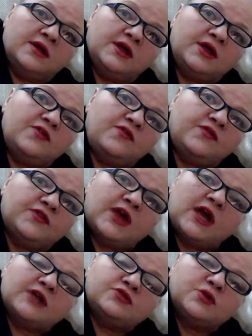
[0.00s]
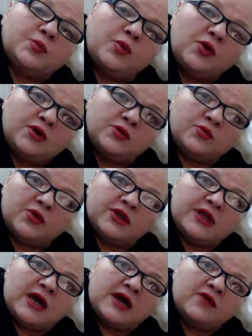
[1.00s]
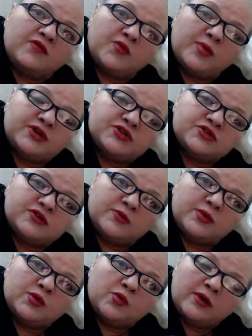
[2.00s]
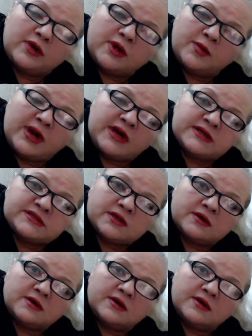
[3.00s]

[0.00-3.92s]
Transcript: If they got to the point where, yeah, everybody should have been wearing a mask,